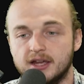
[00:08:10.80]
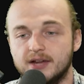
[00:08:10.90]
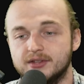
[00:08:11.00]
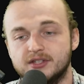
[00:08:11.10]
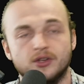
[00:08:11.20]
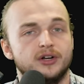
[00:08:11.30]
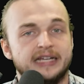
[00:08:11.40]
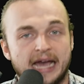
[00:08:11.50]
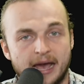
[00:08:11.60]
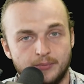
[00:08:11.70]
And this has already
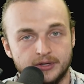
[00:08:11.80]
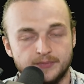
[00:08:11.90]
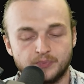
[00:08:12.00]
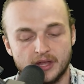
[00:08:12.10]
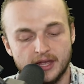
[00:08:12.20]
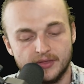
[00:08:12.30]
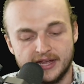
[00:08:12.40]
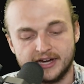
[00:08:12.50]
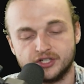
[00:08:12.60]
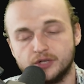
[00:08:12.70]
happened. They
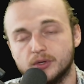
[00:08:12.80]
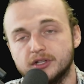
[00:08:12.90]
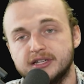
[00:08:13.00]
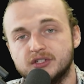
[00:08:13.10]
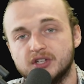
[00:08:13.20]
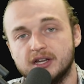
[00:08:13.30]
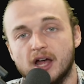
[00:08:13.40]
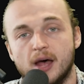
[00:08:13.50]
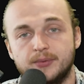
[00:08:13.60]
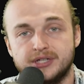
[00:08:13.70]
actually released an
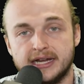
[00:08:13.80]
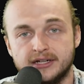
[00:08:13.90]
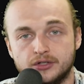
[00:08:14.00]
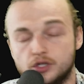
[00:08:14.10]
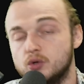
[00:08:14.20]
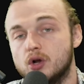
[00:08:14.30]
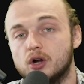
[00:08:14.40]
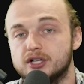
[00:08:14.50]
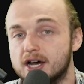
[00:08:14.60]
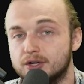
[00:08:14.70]
update to
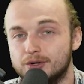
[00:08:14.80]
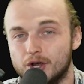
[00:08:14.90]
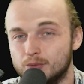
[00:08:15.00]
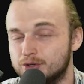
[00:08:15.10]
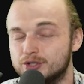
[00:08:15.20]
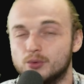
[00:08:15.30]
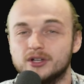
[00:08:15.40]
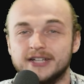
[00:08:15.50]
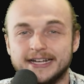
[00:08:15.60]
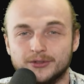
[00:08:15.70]
Cardano Node, which is
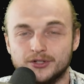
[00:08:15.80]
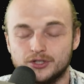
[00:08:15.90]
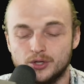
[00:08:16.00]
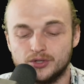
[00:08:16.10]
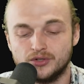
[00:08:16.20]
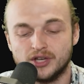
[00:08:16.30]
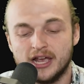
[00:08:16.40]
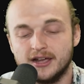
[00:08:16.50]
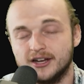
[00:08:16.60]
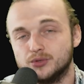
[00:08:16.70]
what Daedalus uses,
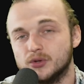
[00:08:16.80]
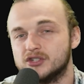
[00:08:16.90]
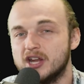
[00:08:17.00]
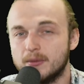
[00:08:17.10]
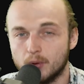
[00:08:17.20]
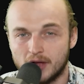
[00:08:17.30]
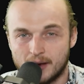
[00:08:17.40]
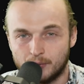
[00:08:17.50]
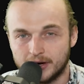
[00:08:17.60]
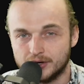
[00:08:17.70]
and it's what stakepool
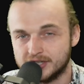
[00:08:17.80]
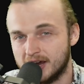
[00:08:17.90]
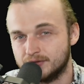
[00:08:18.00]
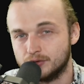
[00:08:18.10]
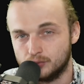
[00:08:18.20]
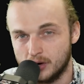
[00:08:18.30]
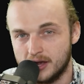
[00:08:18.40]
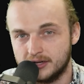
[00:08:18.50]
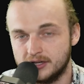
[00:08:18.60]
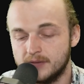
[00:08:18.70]
operators have to
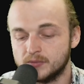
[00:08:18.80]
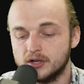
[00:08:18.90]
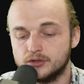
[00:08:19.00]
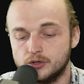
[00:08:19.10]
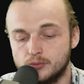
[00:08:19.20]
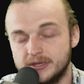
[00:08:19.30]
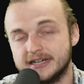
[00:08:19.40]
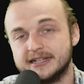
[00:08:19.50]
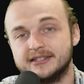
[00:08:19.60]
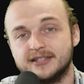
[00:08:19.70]
run to be in
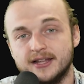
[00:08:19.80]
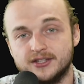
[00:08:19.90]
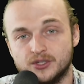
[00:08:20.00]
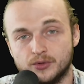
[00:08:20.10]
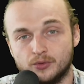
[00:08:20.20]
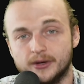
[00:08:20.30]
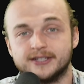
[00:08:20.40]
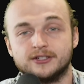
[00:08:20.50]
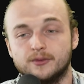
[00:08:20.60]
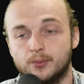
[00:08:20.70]
consensus with the
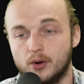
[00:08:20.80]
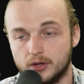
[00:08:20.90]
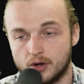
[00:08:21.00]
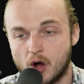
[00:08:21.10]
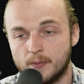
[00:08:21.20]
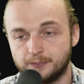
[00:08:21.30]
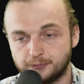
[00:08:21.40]
rest of the protocol.